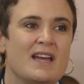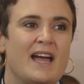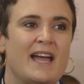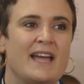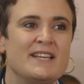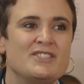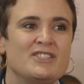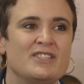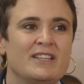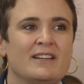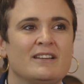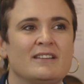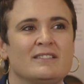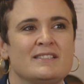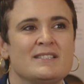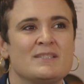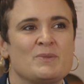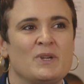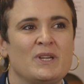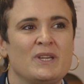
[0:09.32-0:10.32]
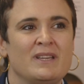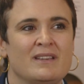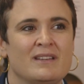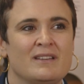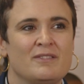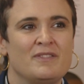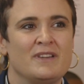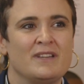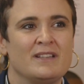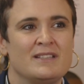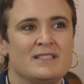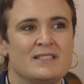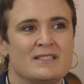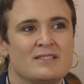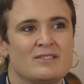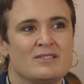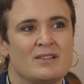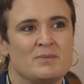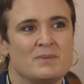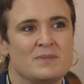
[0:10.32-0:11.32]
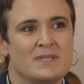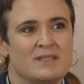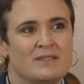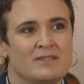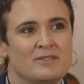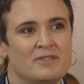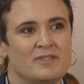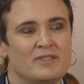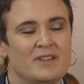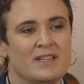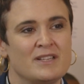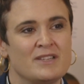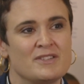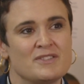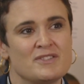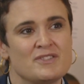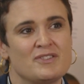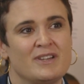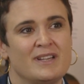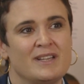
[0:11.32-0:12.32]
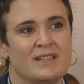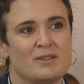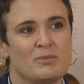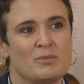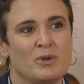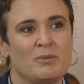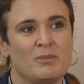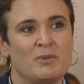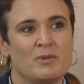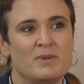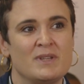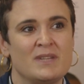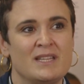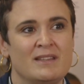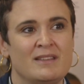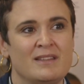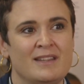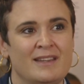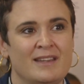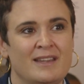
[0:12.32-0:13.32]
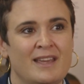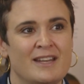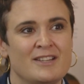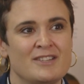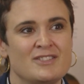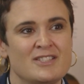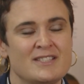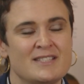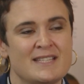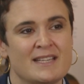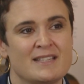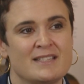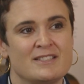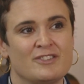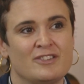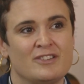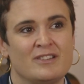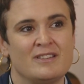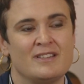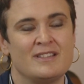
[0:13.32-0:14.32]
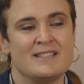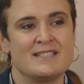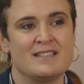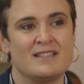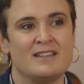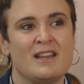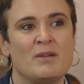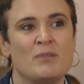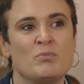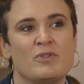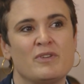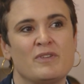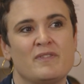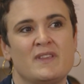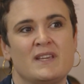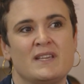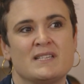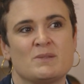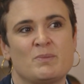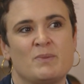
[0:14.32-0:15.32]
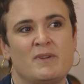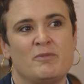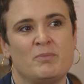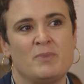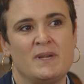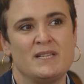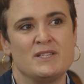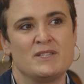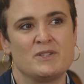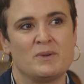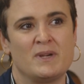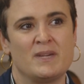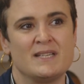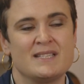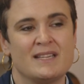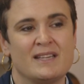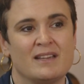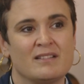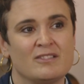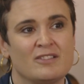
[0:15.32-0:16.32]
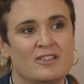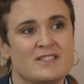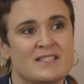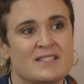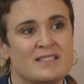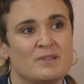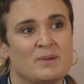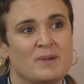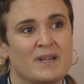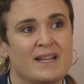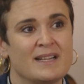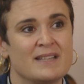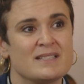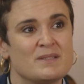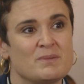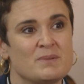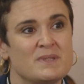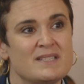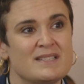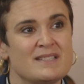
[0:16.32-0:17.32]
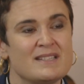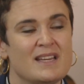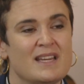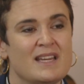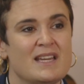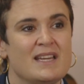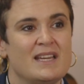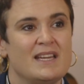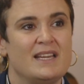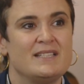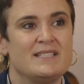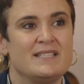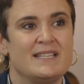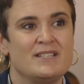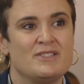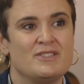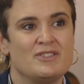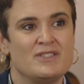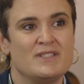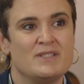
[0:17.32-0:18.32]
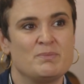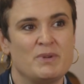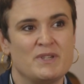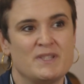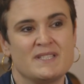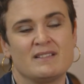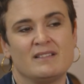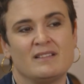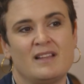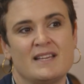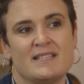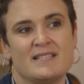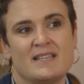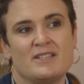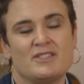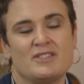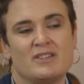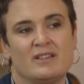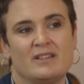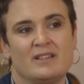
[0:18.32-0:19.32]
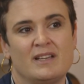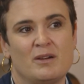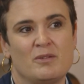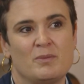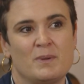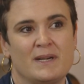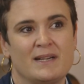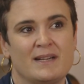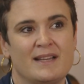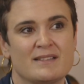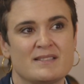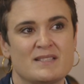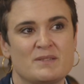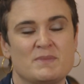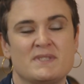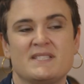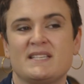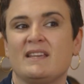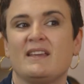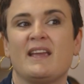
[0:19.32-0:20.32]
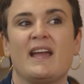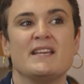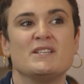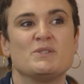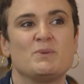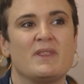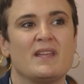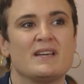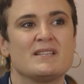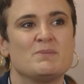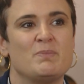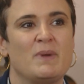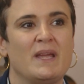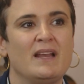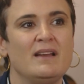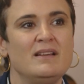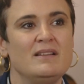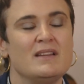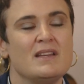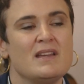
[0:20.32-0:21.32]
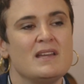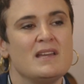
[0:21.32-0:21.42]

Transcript: AGL is working in a fairly disruptive industry at the moment within the energy sector and there's a number of things we've been doing to get closer to our customers and to introduce personalisation and help our customers engage with us better.